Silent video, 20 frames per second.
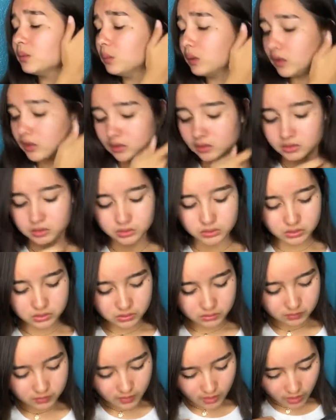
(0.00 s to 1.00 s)

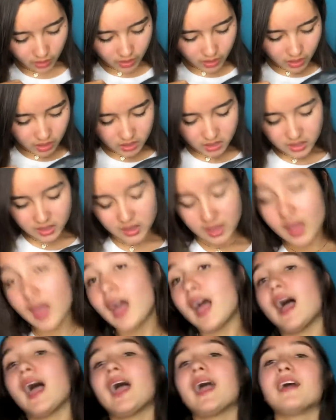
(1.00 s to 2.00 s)
flamingos.
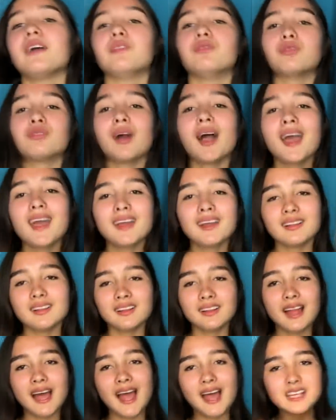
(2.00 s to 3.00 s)
And right,
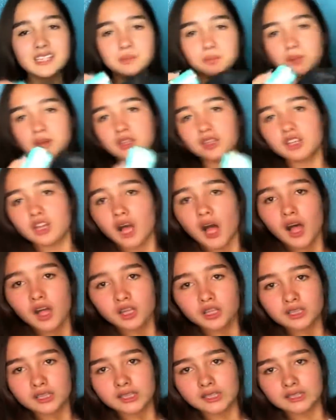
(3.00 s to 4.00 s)
last but
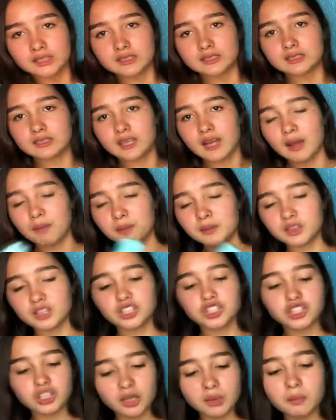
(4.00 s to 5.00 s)
not least, to
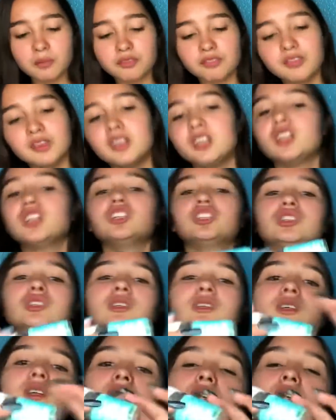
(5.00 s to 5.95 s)
show shama finish,